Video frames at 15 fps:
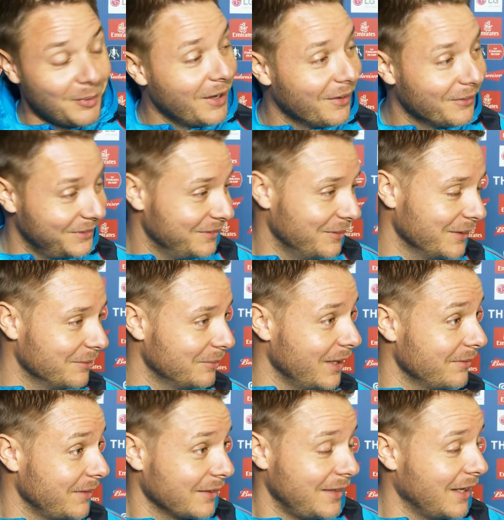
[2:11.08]
Well,
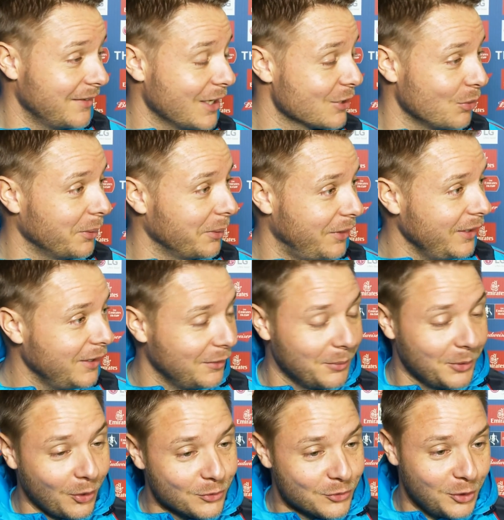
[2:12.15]
that's what we were thinking, that
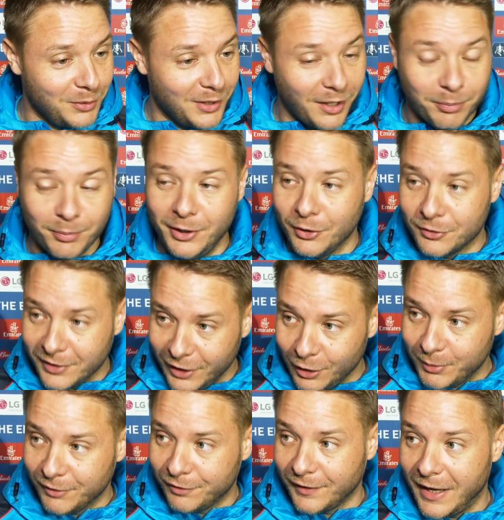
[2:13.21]
we'd gone 2-0 up and we looked a little
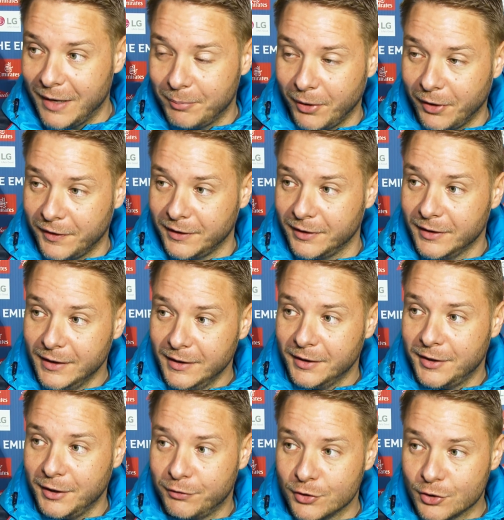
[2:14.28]
bit flat. But I think
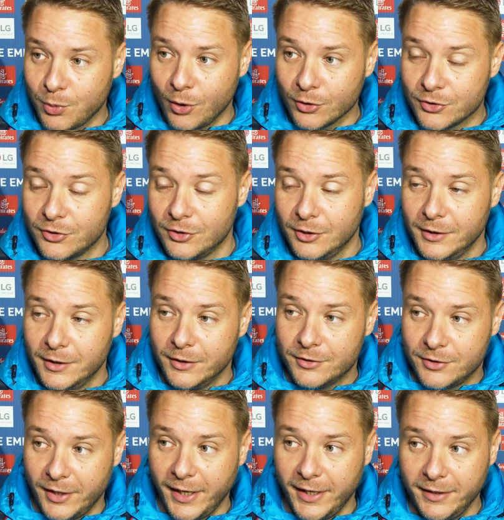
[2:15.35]
the difference was
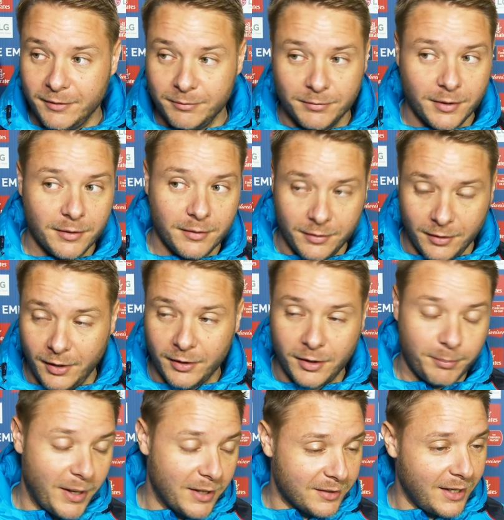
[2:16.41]
today,
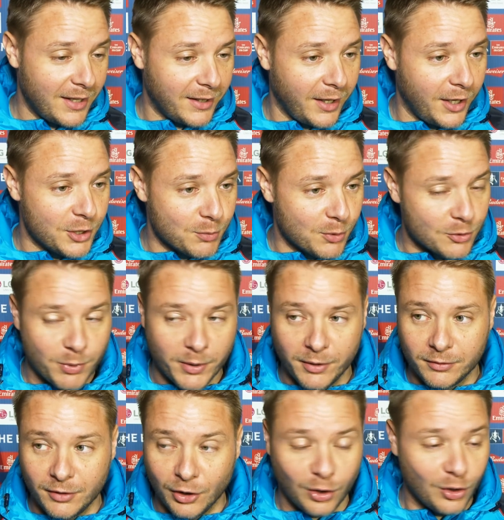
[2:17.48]
compared to that occasion, was we were
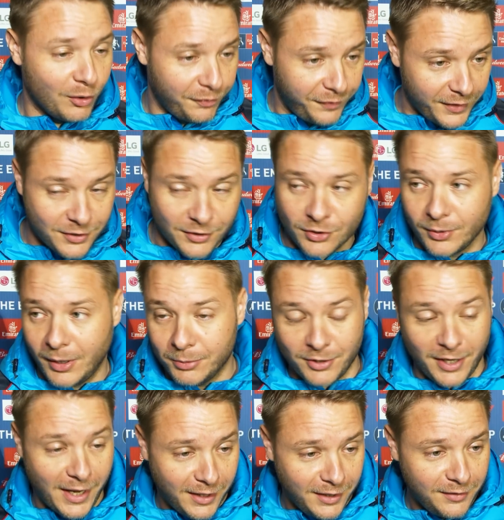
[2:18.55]
a lot fitter, so we were able to
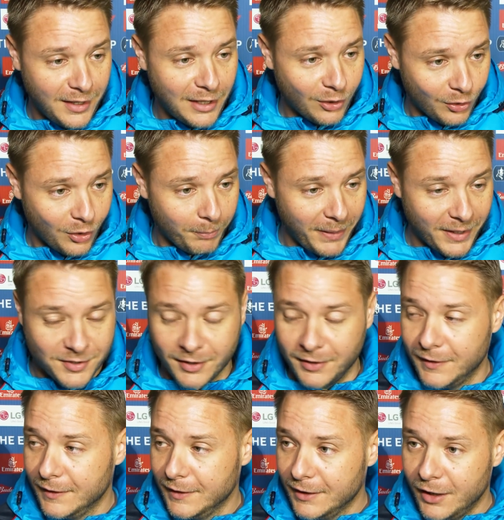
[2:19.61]
hang in there a lot better,
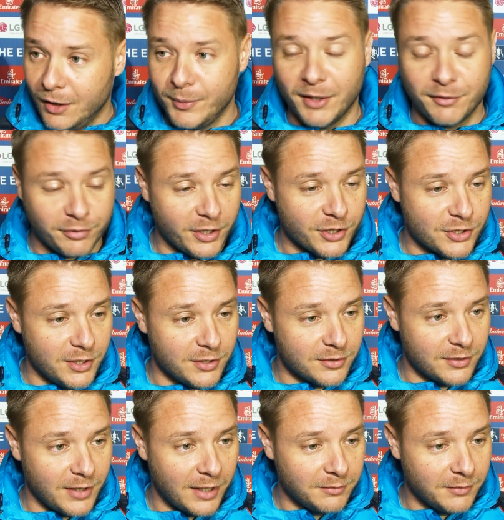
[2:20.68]
and we had
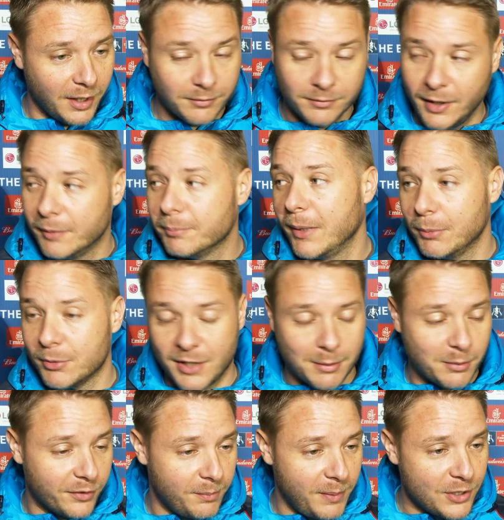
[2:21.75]
freshness and people would
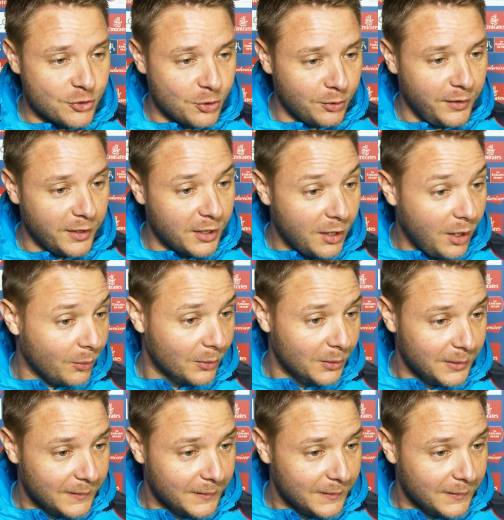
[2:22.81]
come off the bench who could nick a goal.